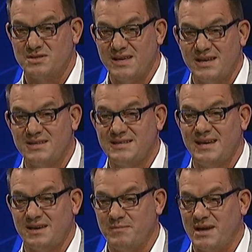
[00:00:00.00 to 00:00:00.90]
They can
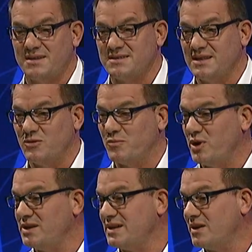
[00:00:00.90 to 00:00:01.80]
take a medicine that would
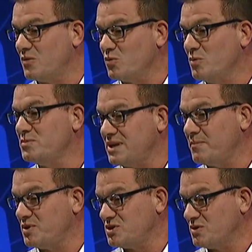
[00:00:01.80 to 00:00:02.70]
break down at room
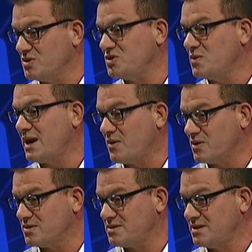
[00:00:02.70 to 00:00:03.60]
temperature in 2
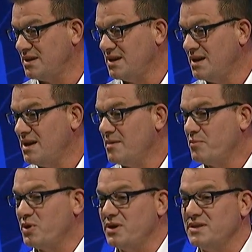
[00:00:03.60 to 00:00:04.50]
hours,
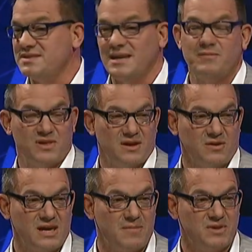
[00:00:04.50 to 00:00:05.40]
put it in the same thing our
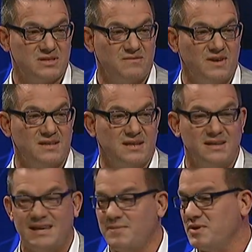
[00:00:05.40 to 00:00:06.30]
chemists invented, and
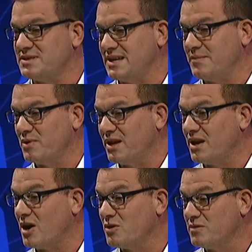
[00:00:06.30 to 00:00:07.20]
keep it stable at
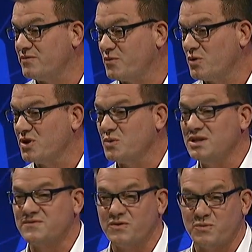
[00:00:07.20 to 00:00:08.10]
104 degrees
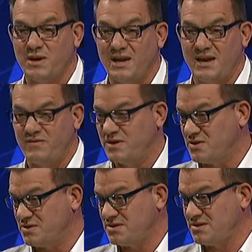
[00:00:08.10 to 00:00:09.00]
for 3.5 years.